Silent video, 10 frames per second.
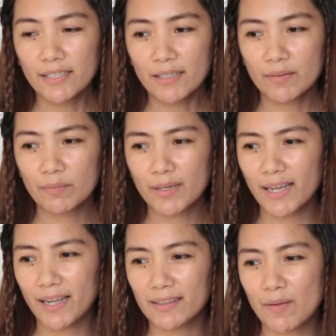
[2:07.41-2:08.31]
So I'm
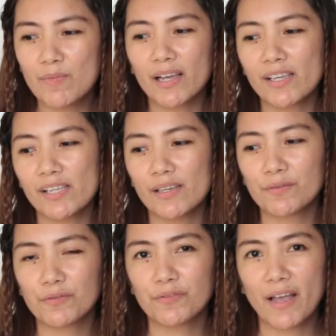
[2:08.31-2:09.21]
lucky enough to have this
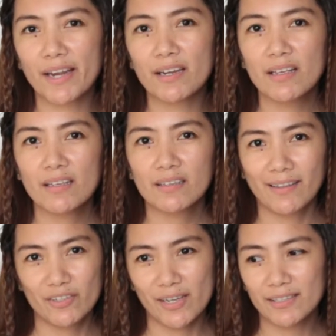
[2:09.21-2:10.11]
red
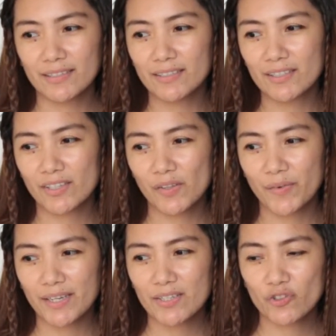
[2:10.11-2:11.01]
colored
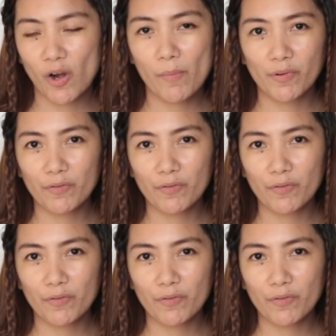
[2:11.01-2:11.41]
gel,